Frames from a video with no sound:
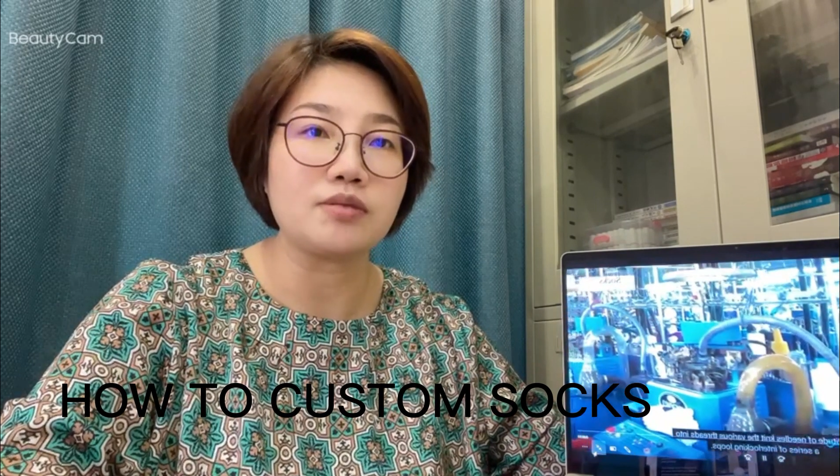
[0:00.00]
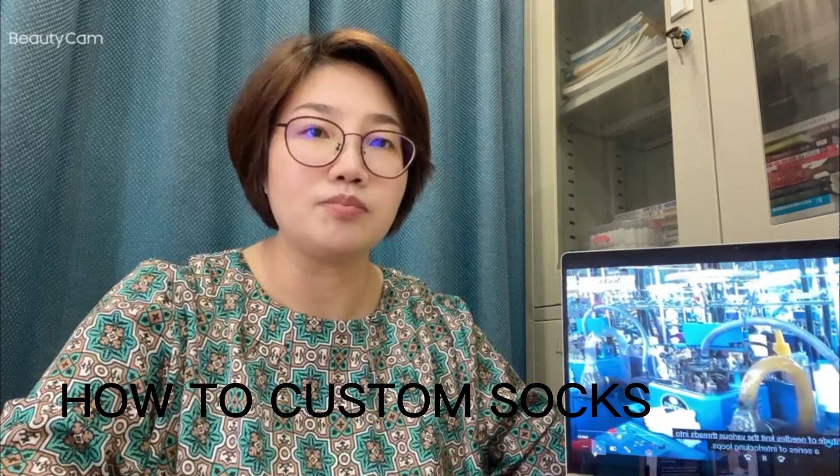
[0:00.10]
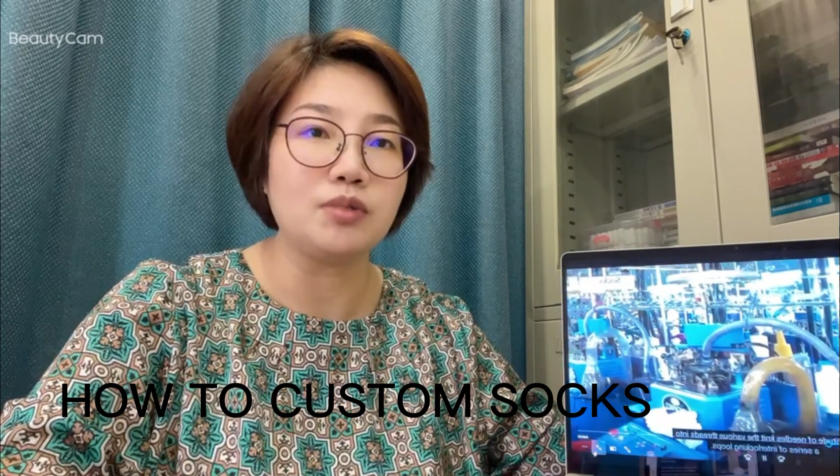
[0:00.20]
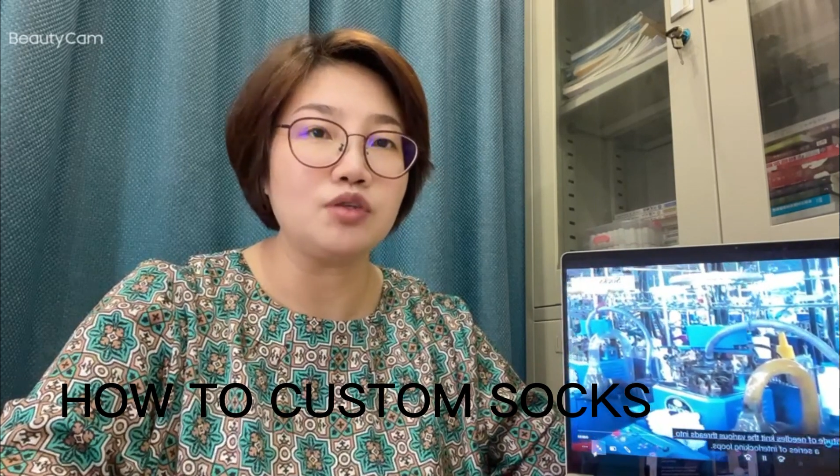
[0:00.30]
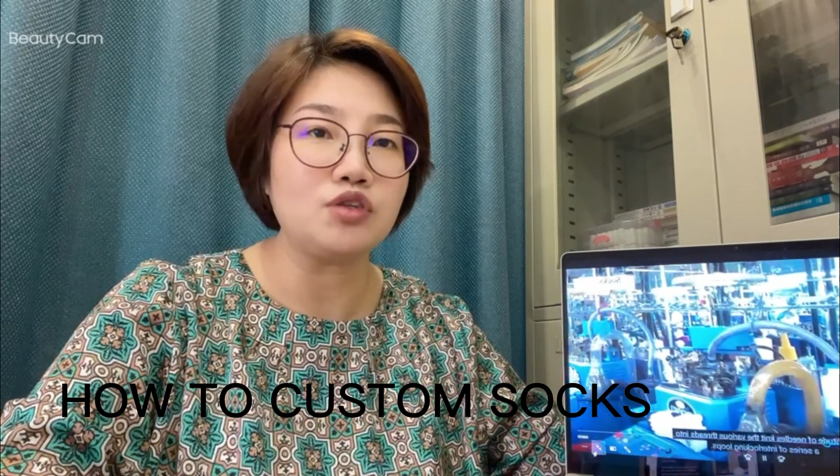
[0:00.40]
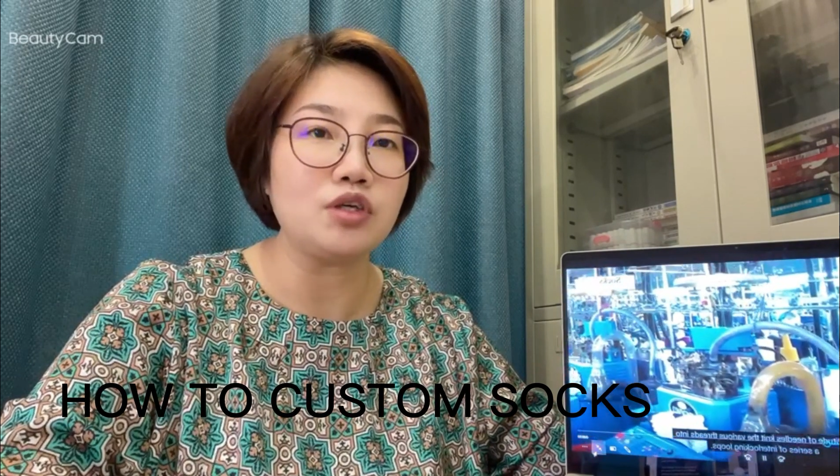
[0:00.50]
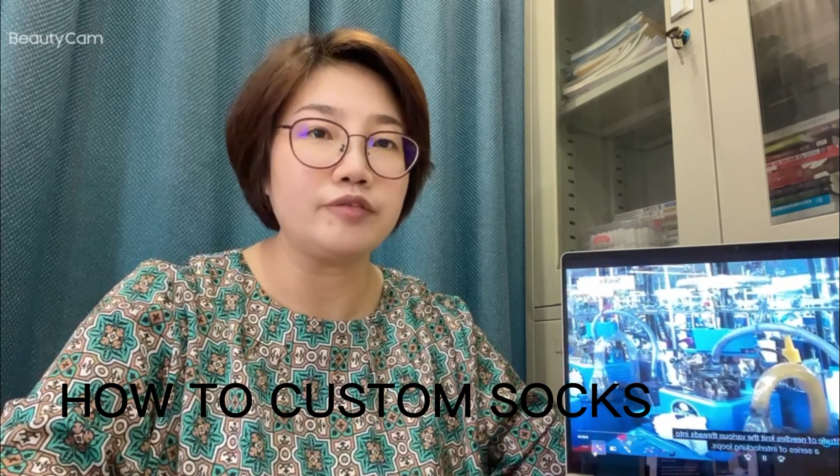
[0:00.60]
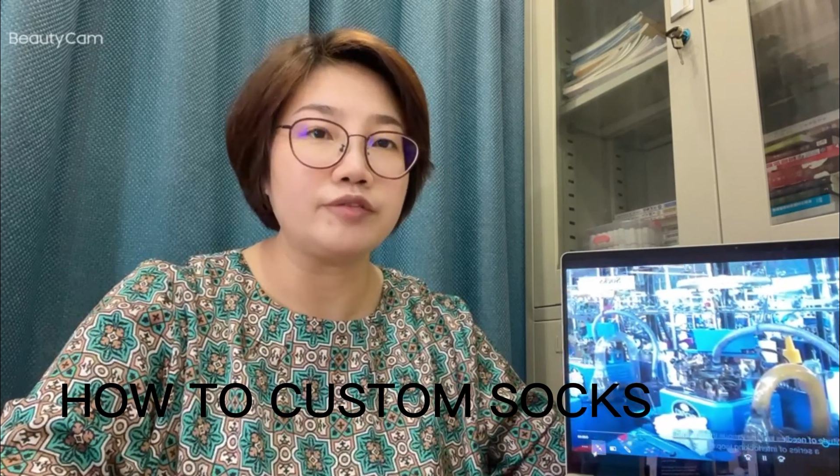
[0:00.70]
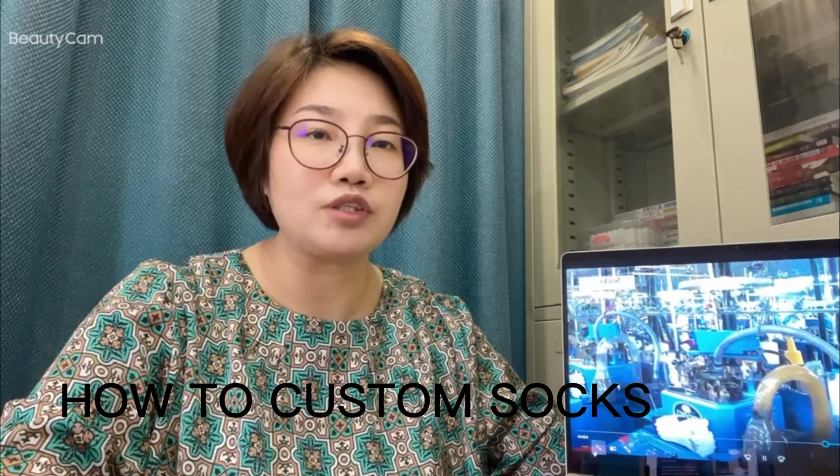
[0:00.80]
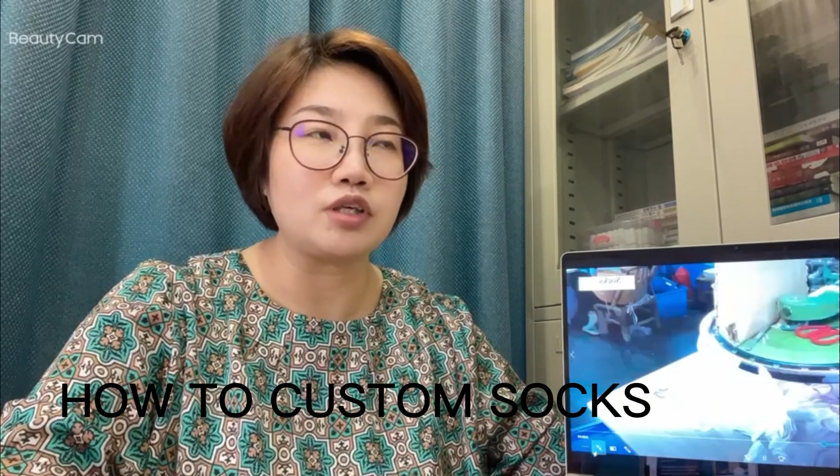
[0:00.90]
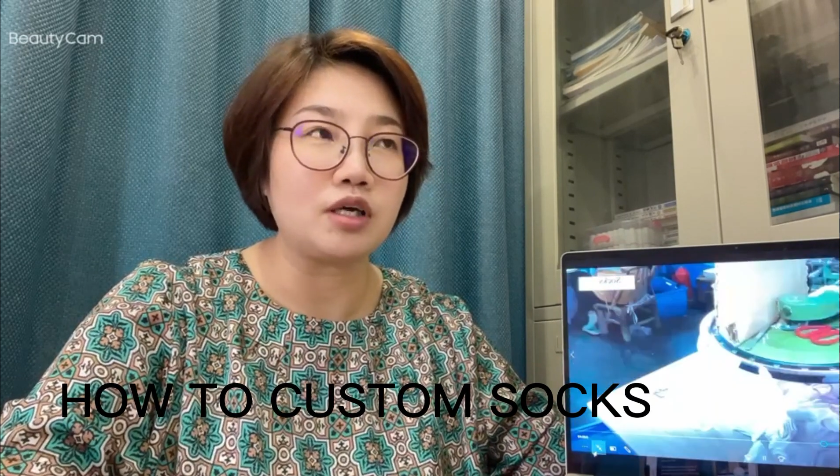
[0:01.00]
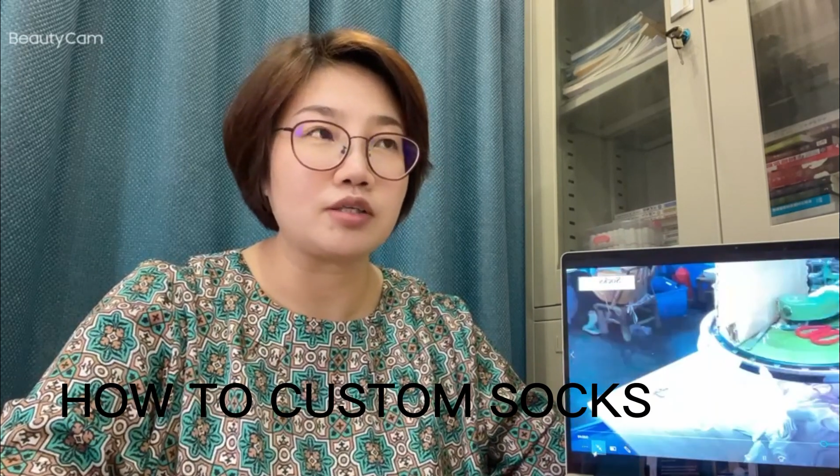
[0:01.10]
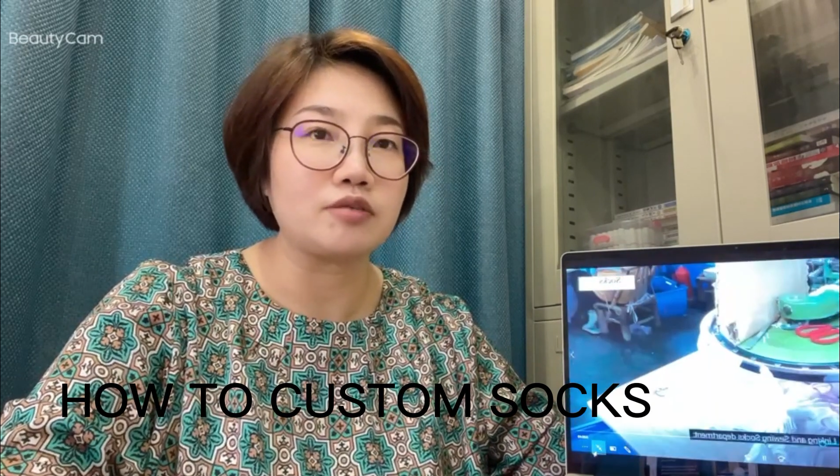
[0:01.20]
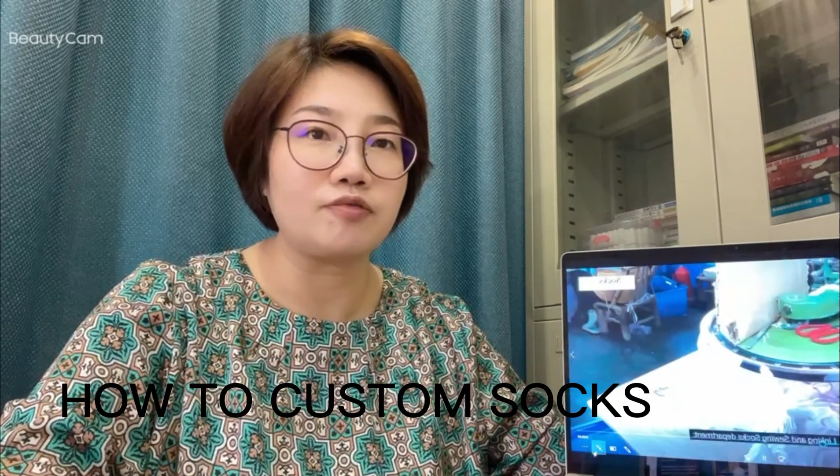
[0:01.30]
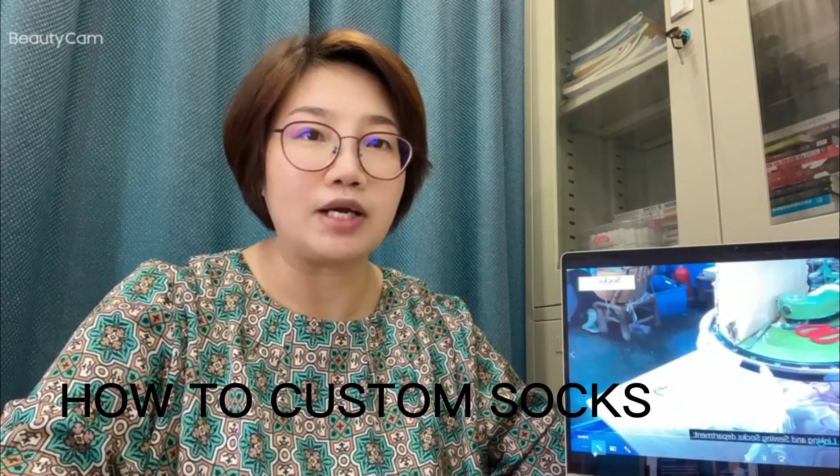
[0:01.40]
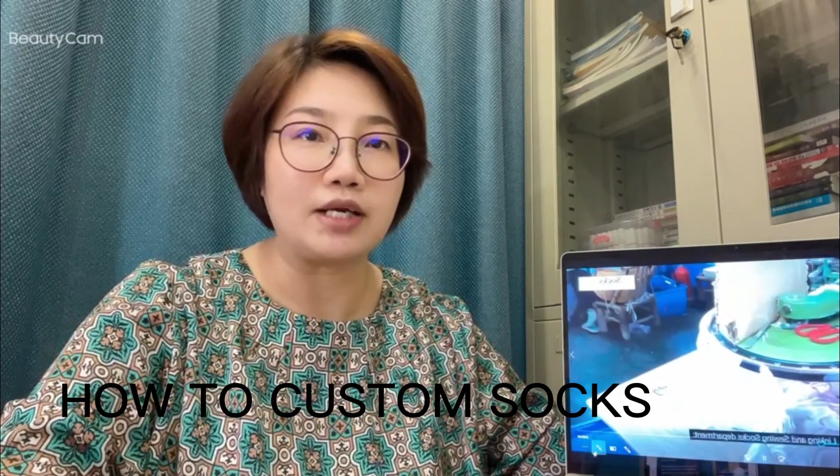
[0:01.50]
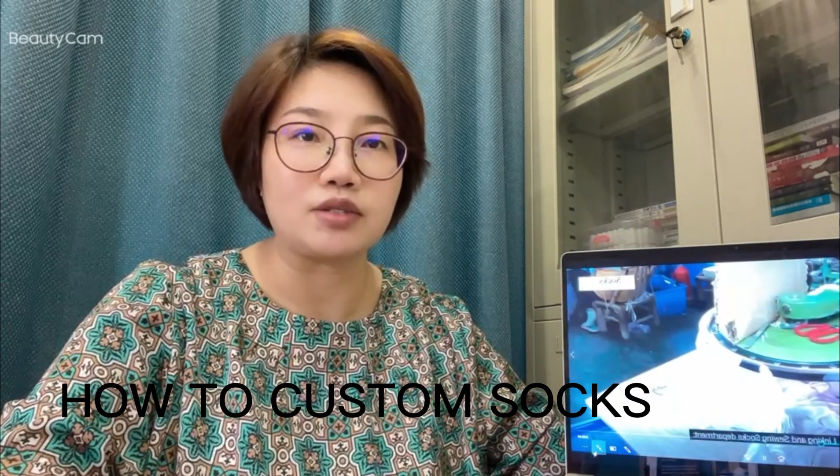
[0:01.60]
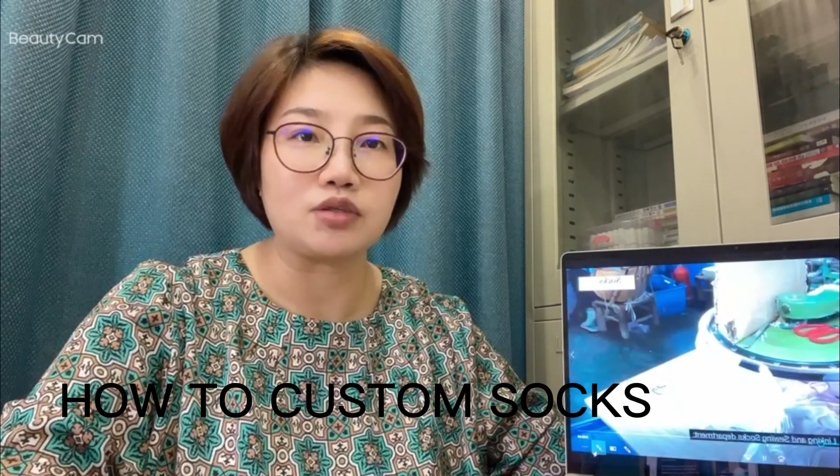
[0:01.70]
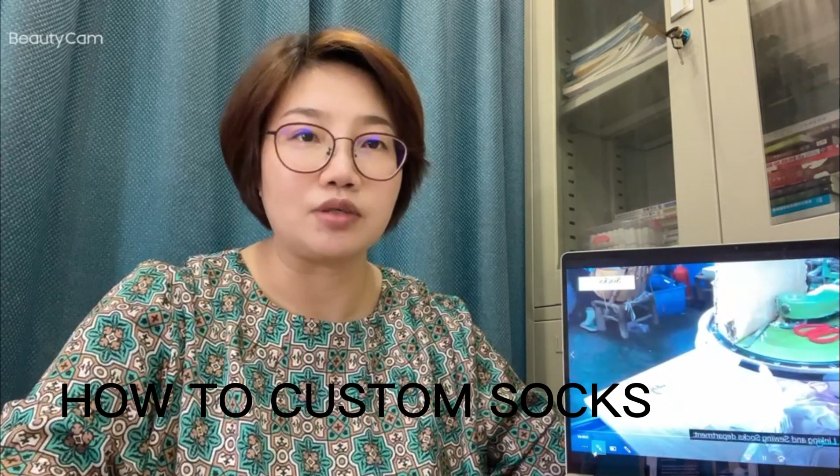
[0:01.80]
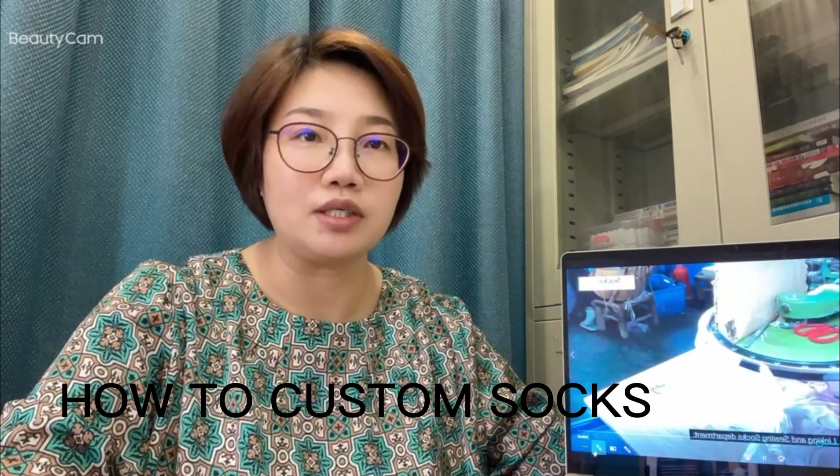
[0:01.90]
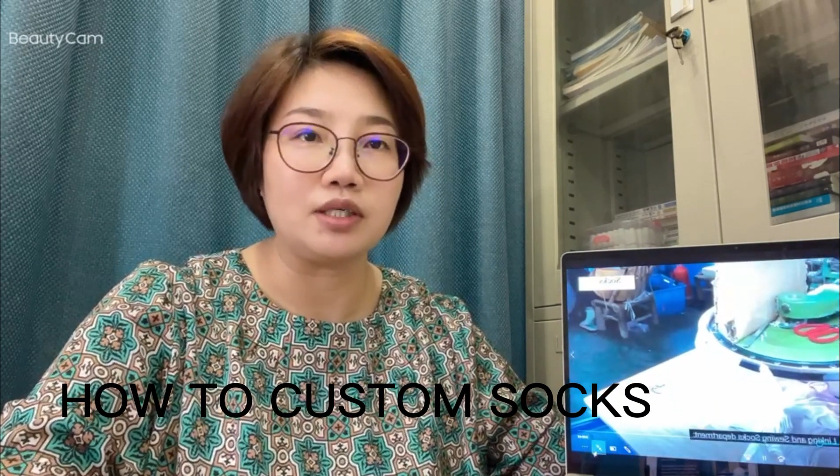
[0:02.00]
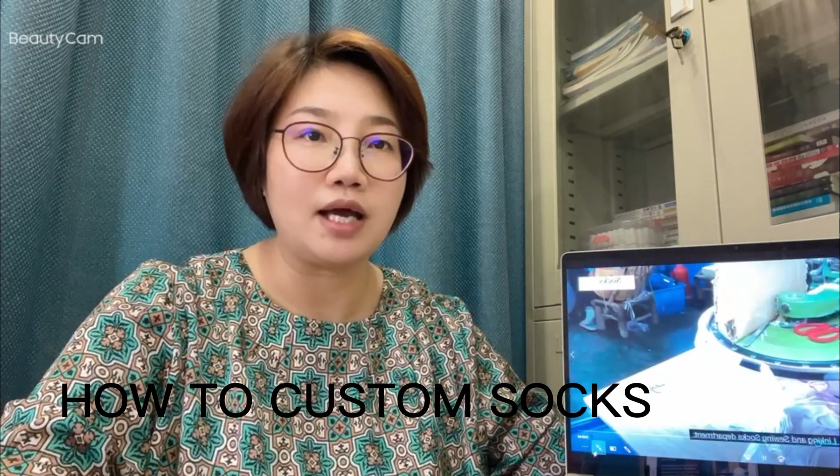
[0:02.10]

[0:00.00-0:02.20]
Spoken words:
Most of the socks factory